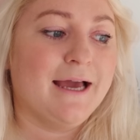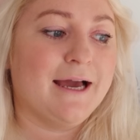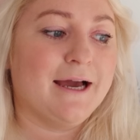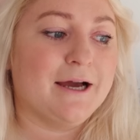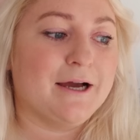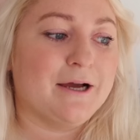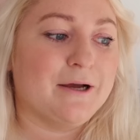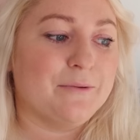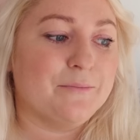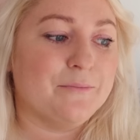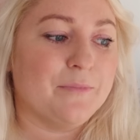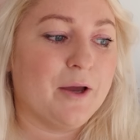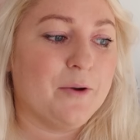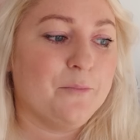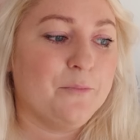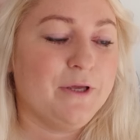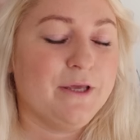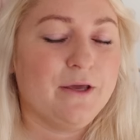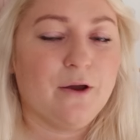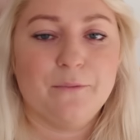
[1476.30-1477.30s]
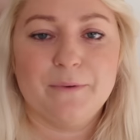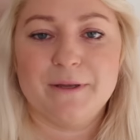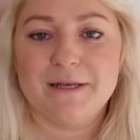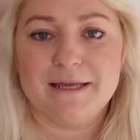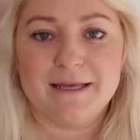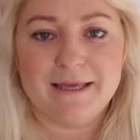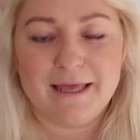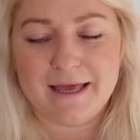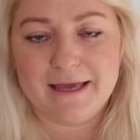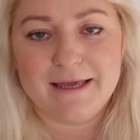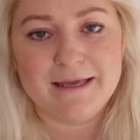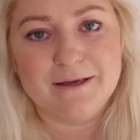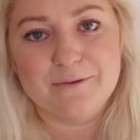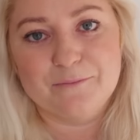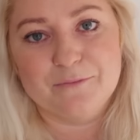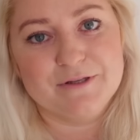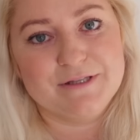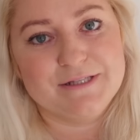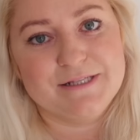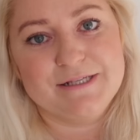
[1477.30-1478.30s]
And we go in and get
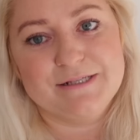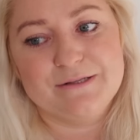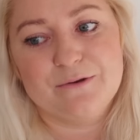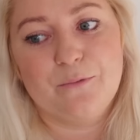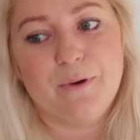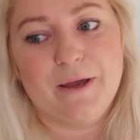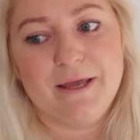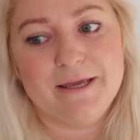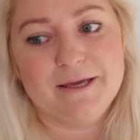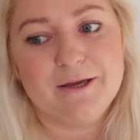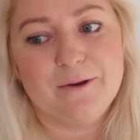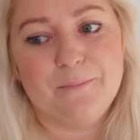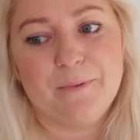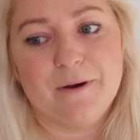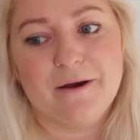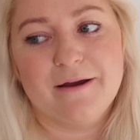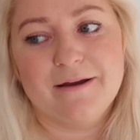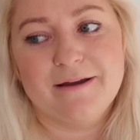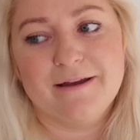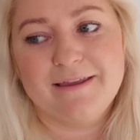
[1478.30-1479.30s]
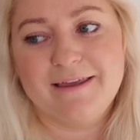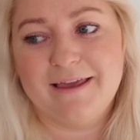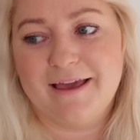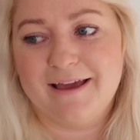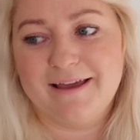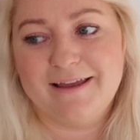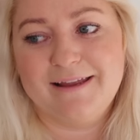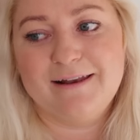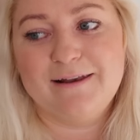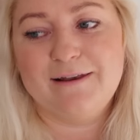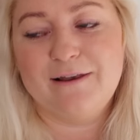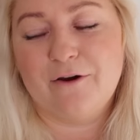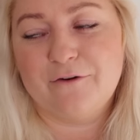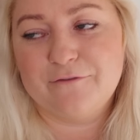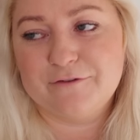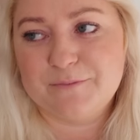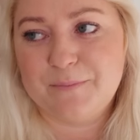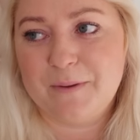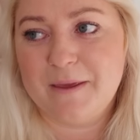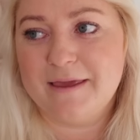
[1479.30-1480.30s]
him once he's awake, but yeah, he
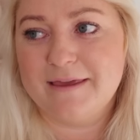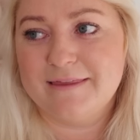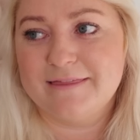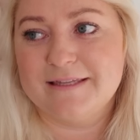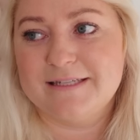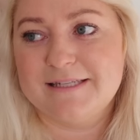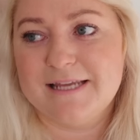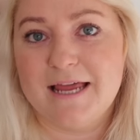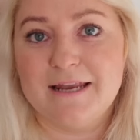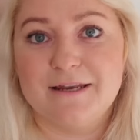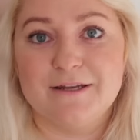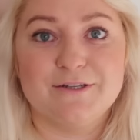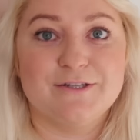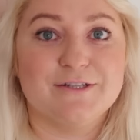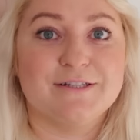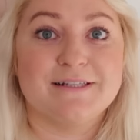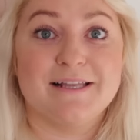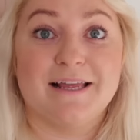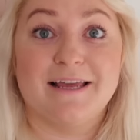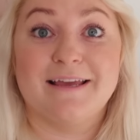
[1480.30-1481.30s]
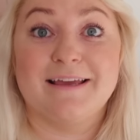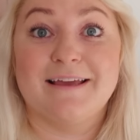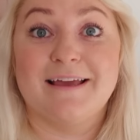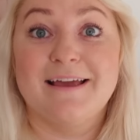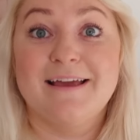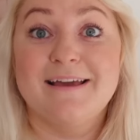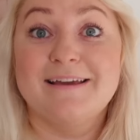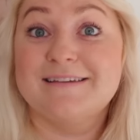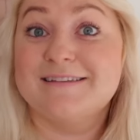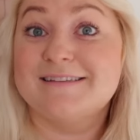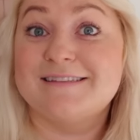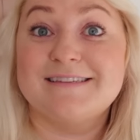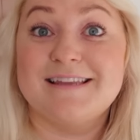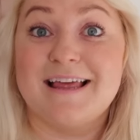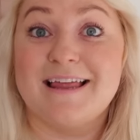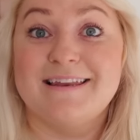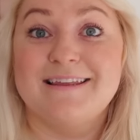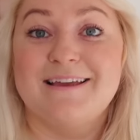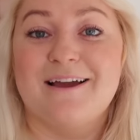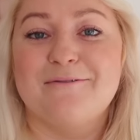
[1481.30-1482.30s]
loved being in the tent and just like
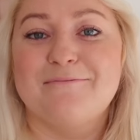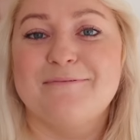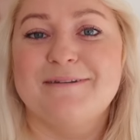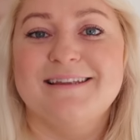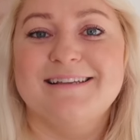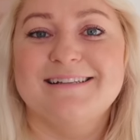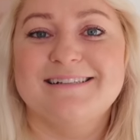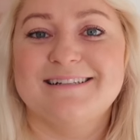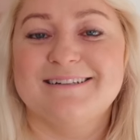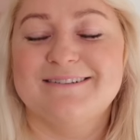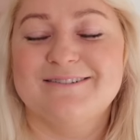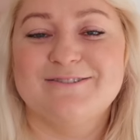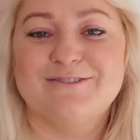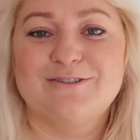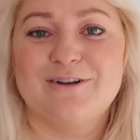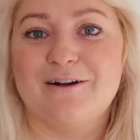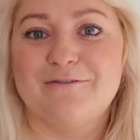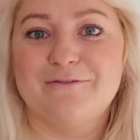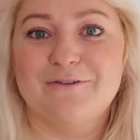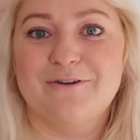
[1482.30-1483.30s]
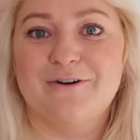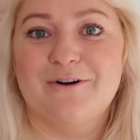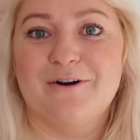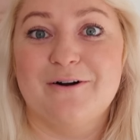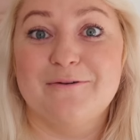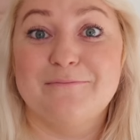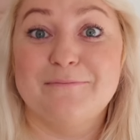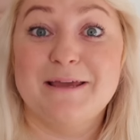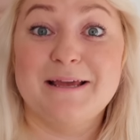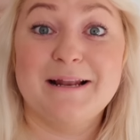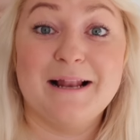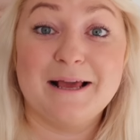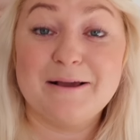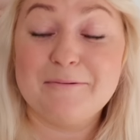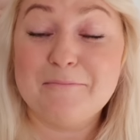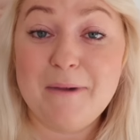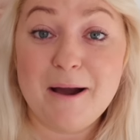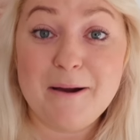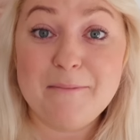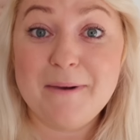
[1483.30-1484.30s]
standing up in his little travel cot and being
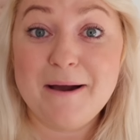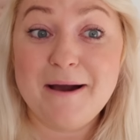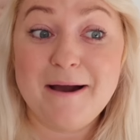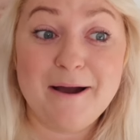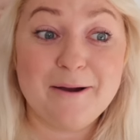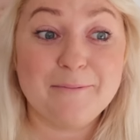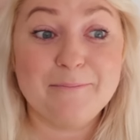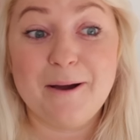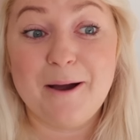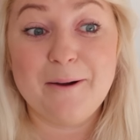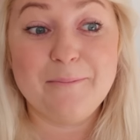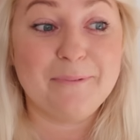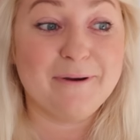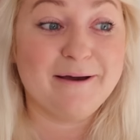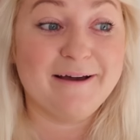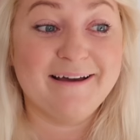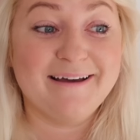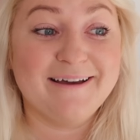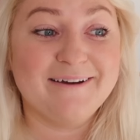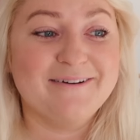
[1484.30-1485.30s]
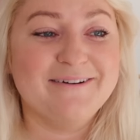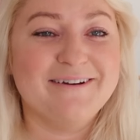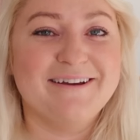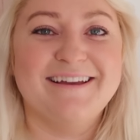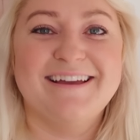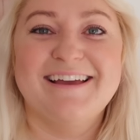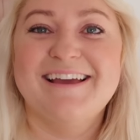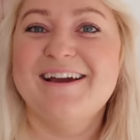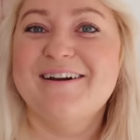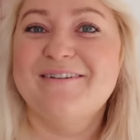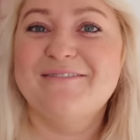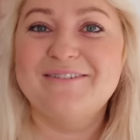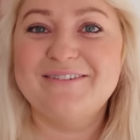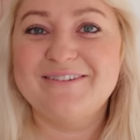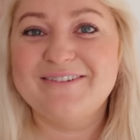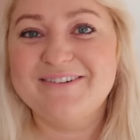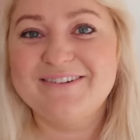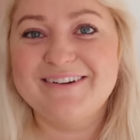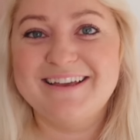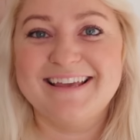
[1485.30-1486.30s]
like, Mama, Papa,
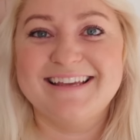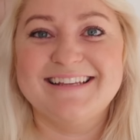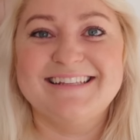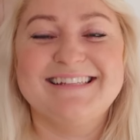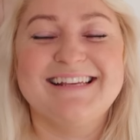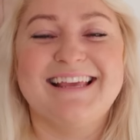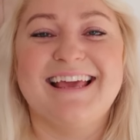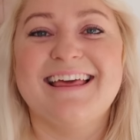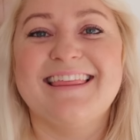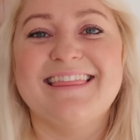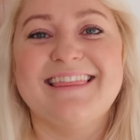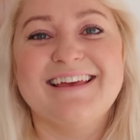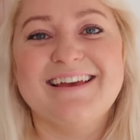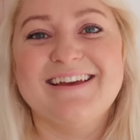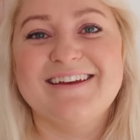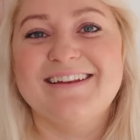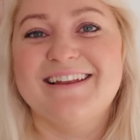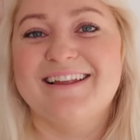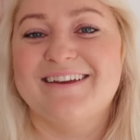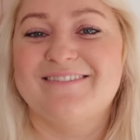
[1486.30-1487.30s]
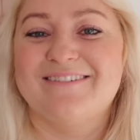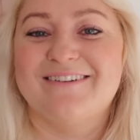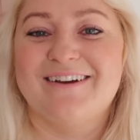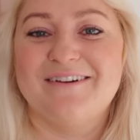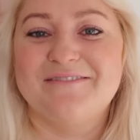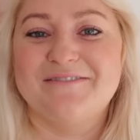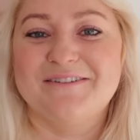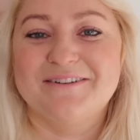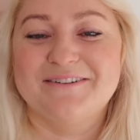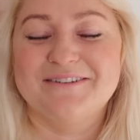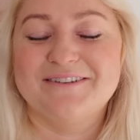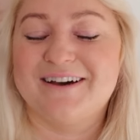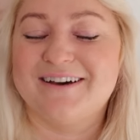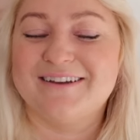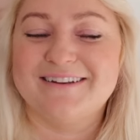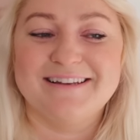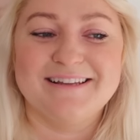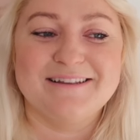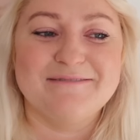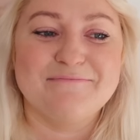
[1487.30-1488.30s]
we're all here together. And like, we'd have a little
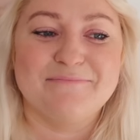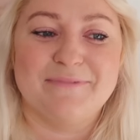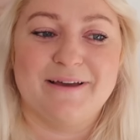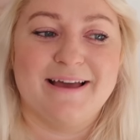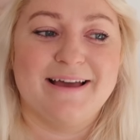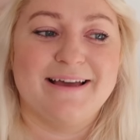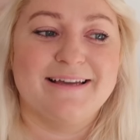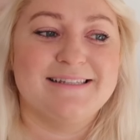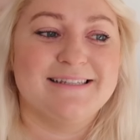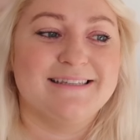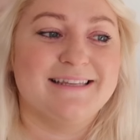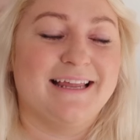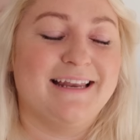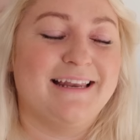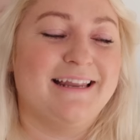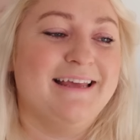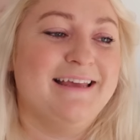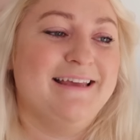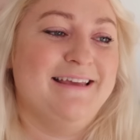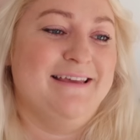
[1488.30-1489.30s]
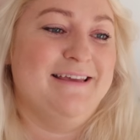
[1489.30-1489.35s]
cuddle in bed and then